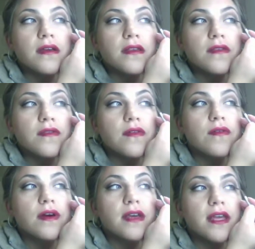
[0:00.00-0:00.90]

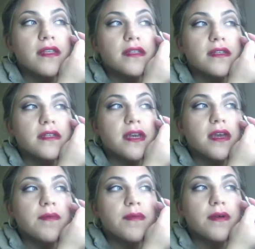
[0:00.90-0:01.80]
So against the
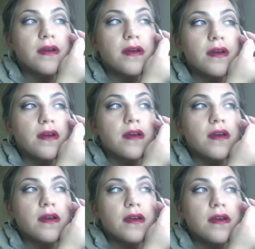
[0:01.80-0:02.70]
tape,
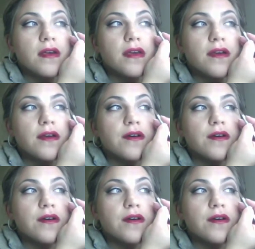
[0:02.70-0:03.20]
here